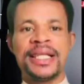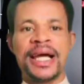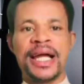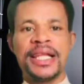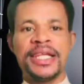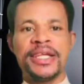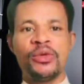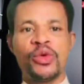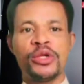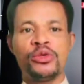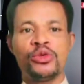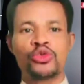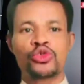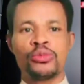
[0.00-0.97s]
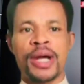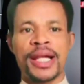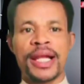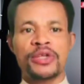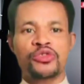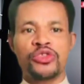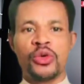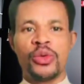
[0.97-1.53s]
In Tunisia
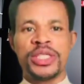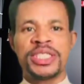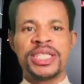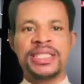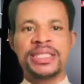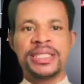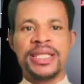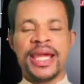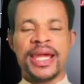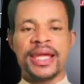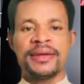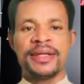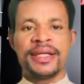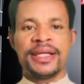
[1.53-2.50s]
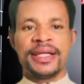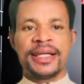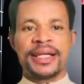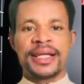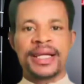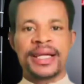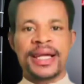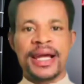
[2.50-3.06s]
no so
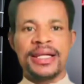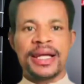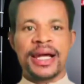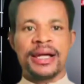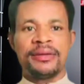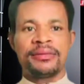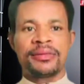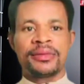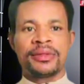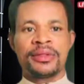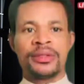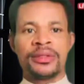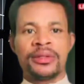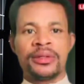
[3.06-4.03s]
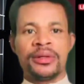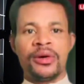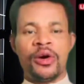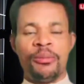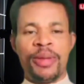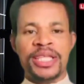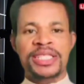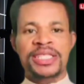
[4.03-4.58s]
otodo fifth
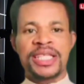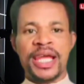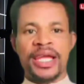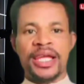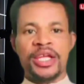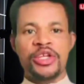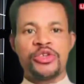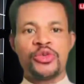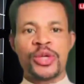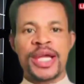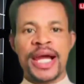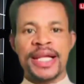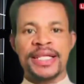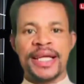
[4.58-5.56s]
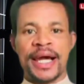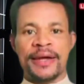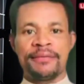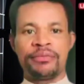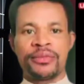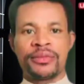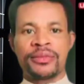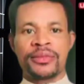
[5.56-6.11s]
na ehwe
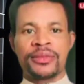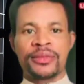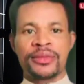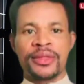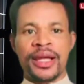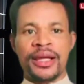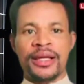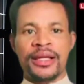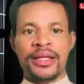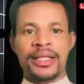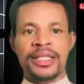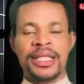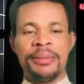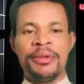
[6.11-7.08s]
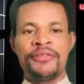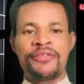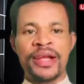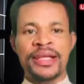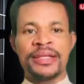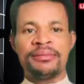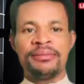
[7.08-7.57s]
Tanzania no